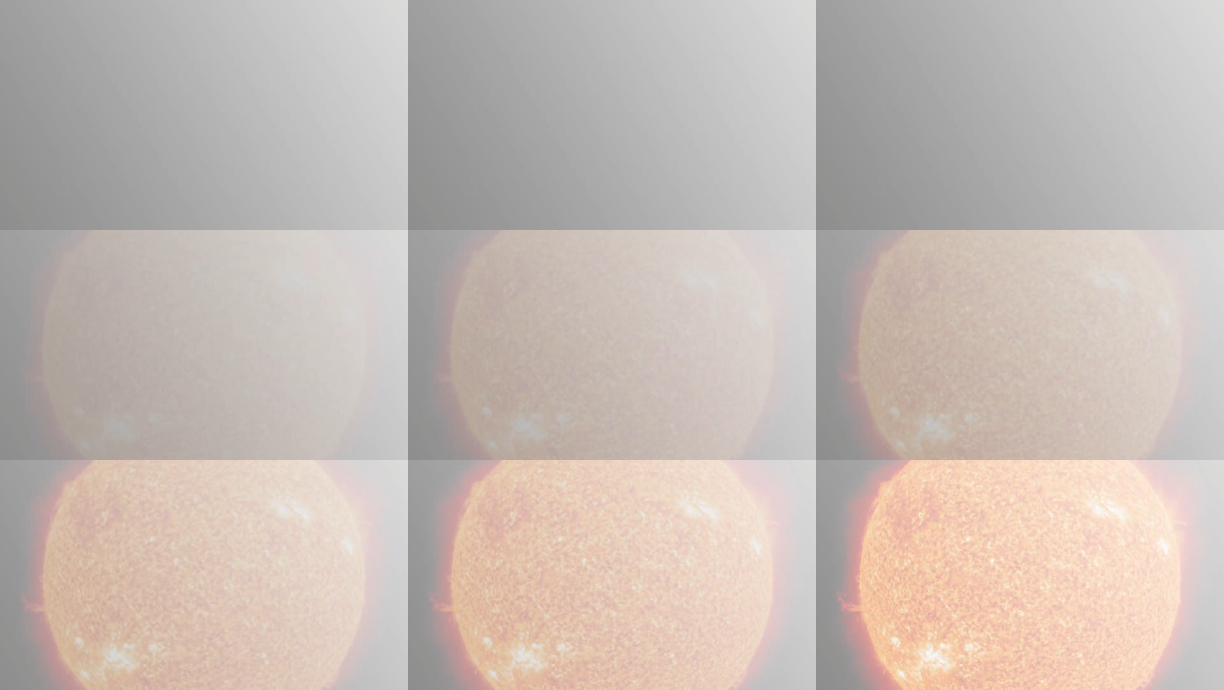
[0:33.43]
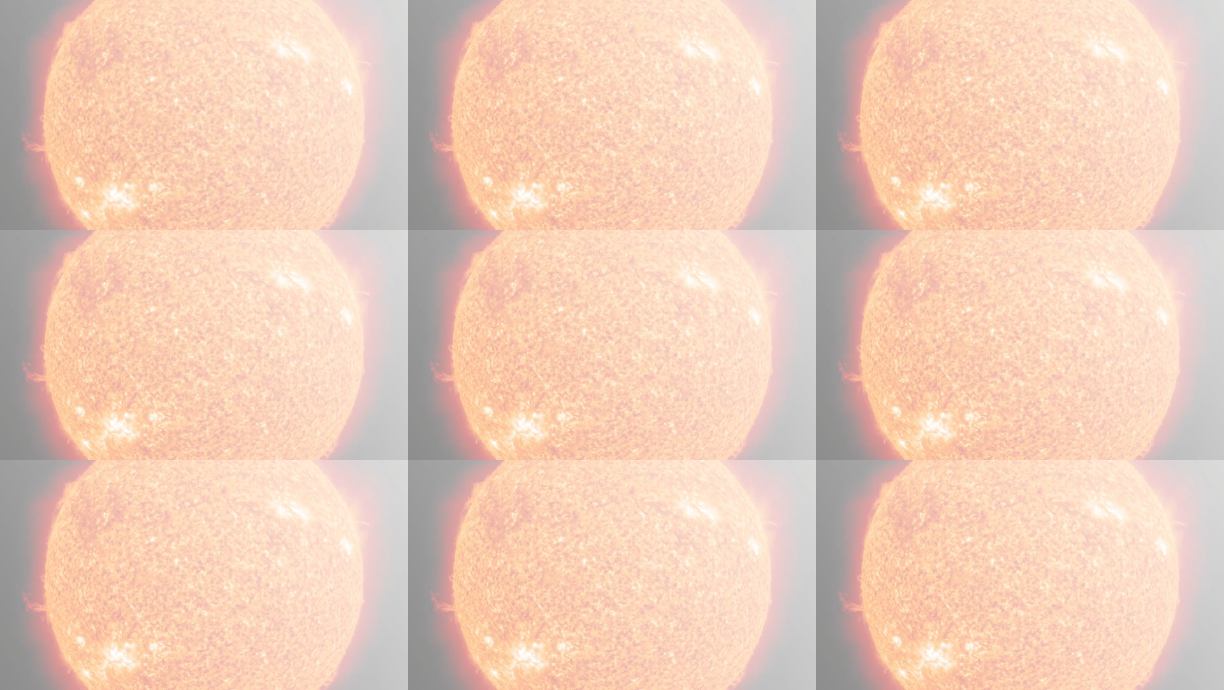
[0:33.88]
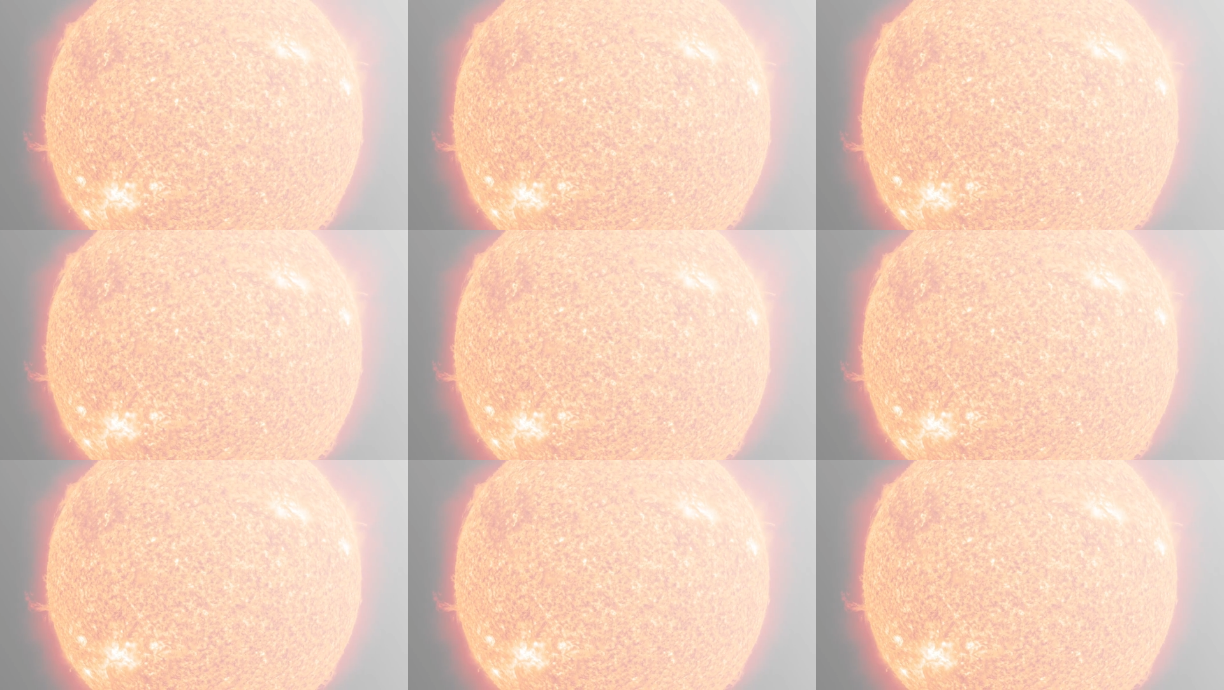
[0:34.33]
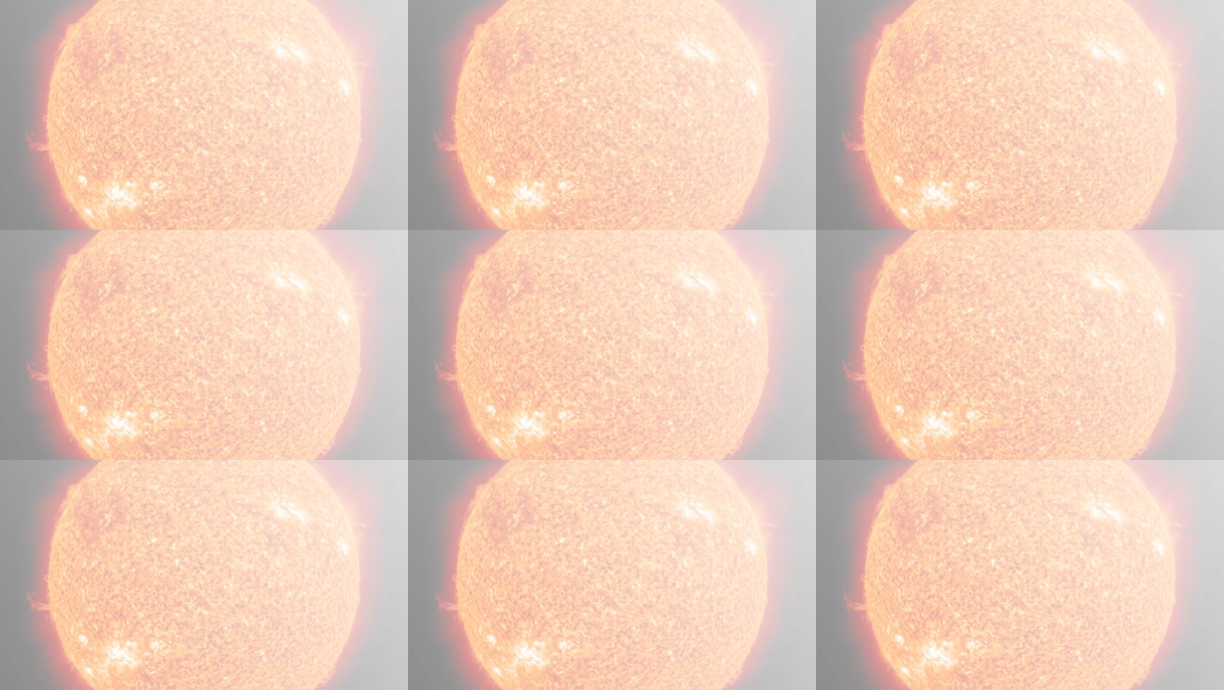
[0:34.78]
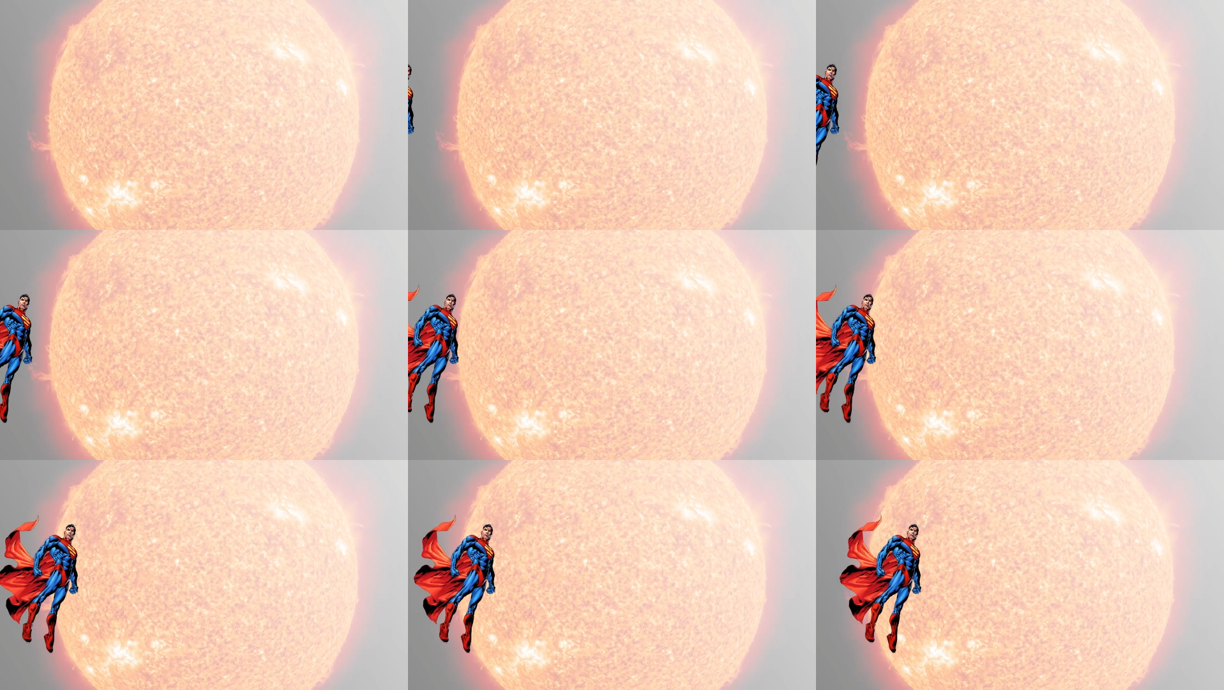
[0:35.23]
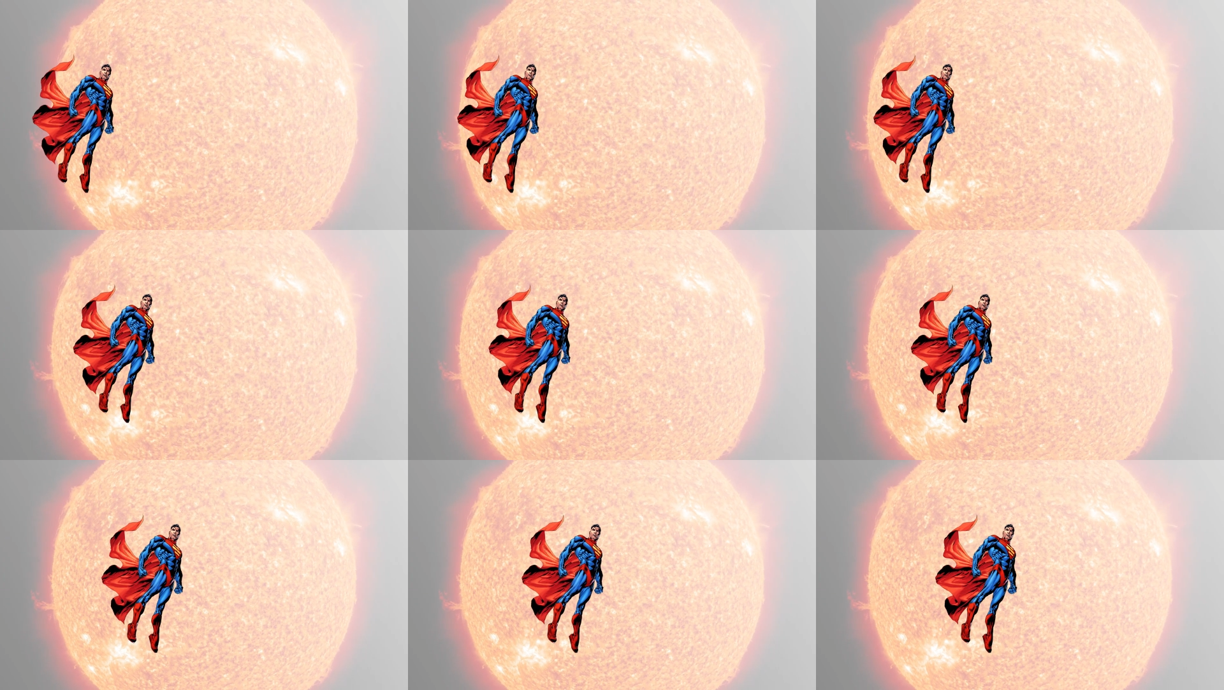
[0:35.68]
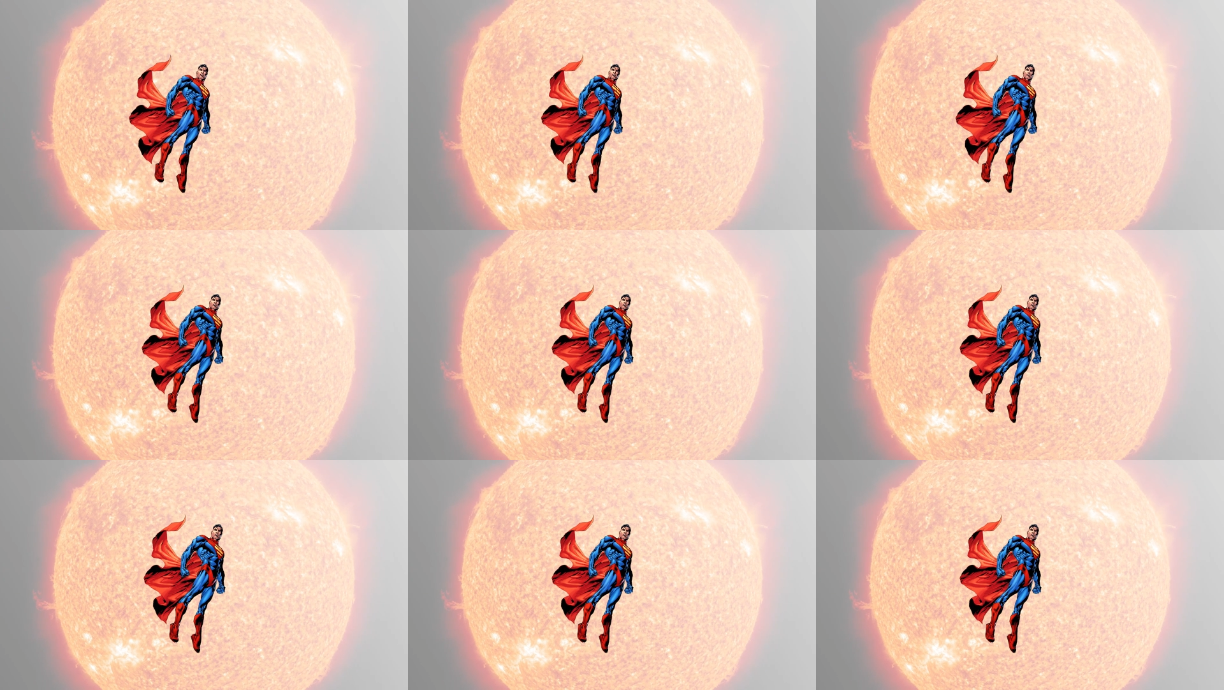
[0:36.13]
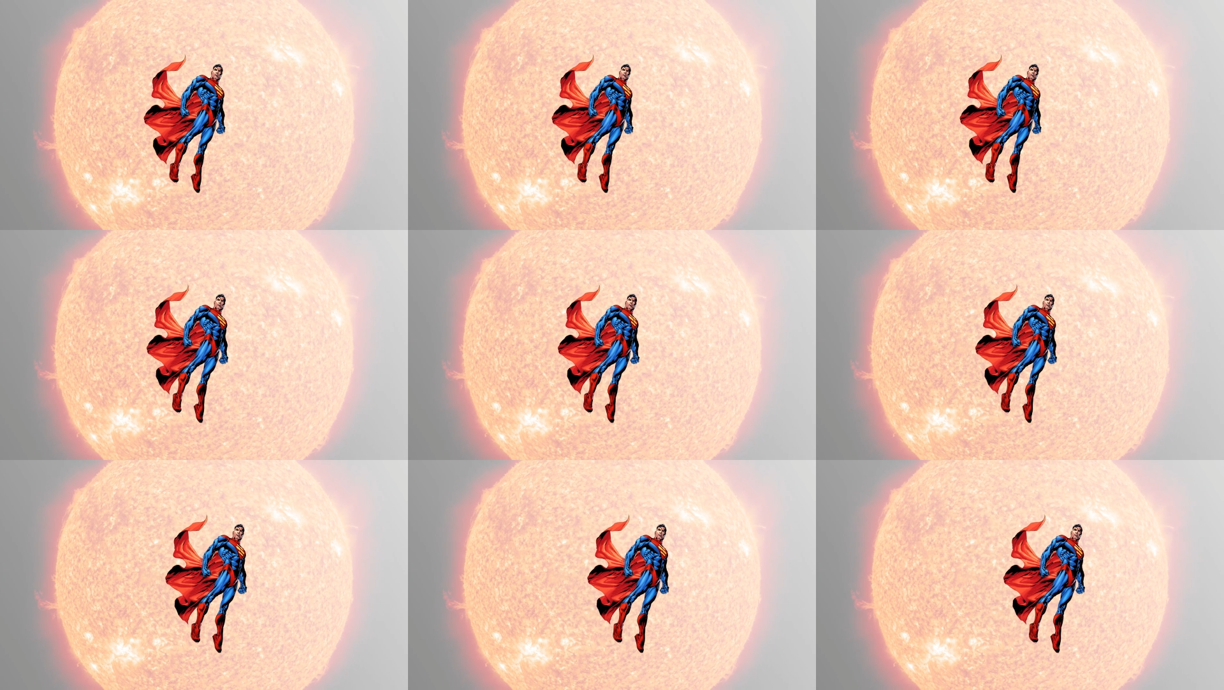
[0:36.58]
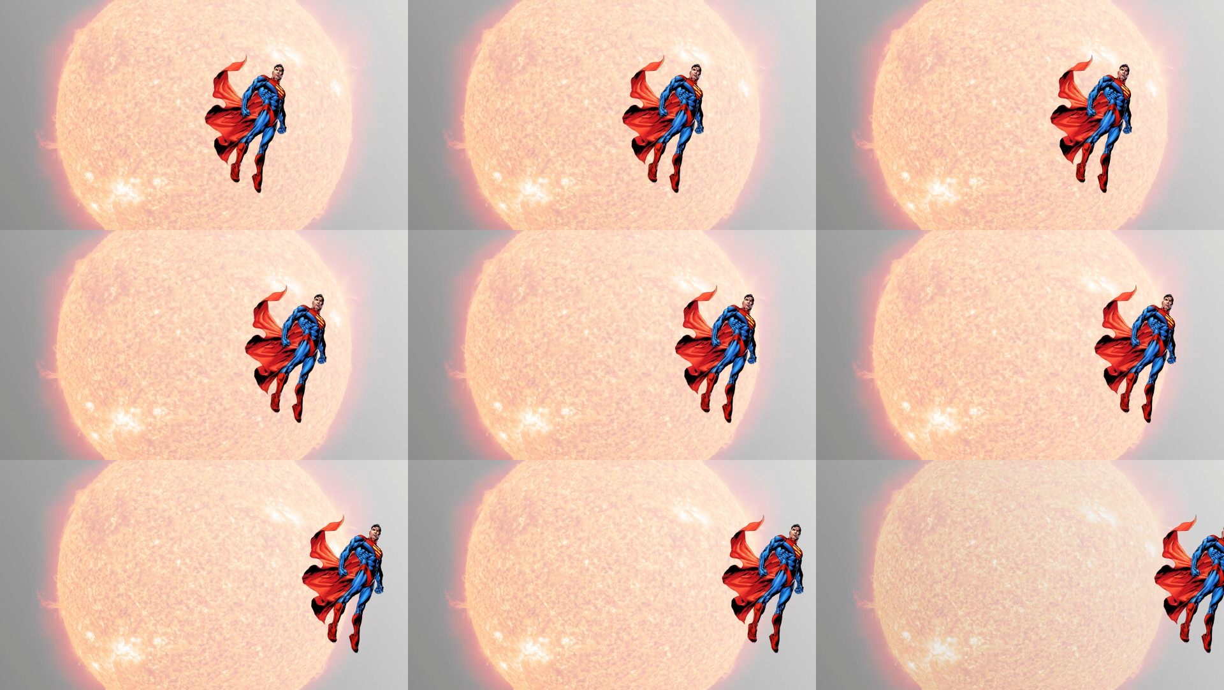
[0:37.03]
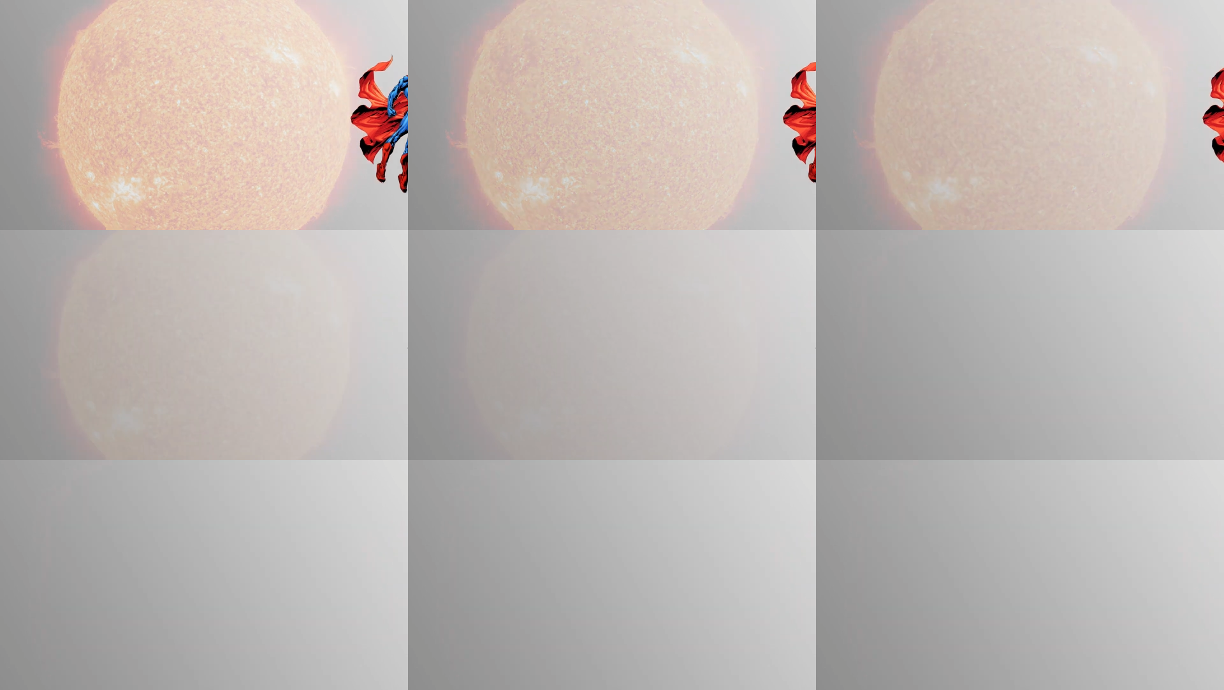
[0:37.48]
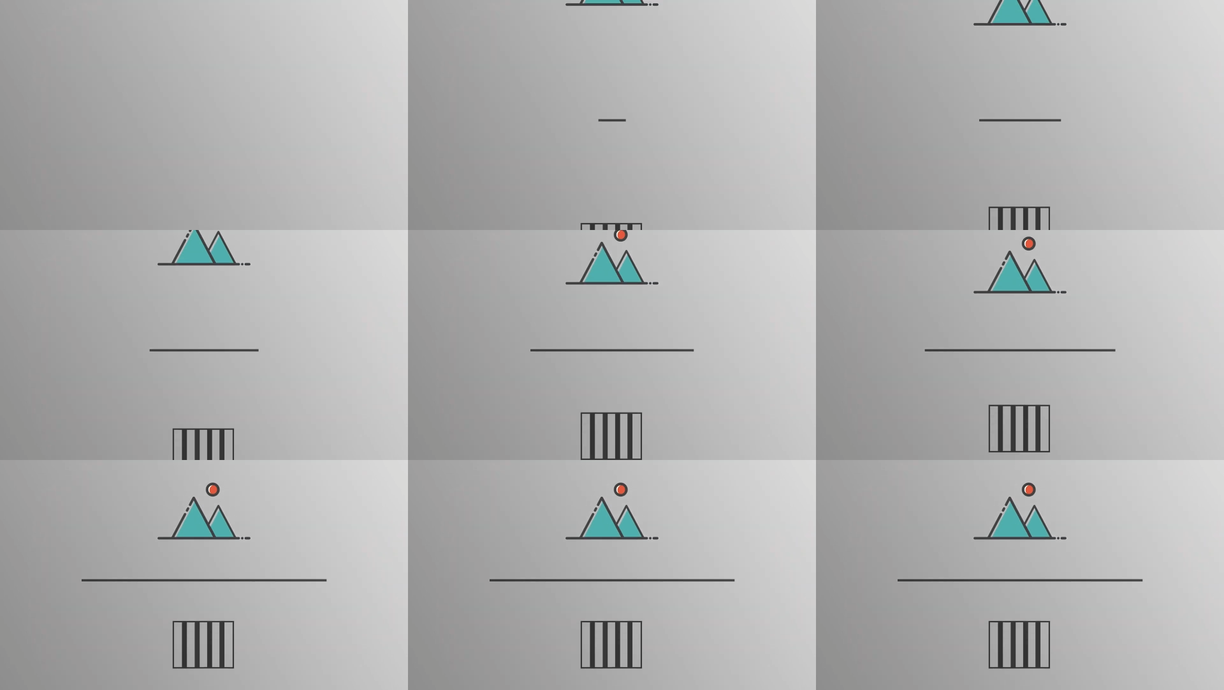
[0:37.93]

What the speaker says: Nobody's mouth can be seen.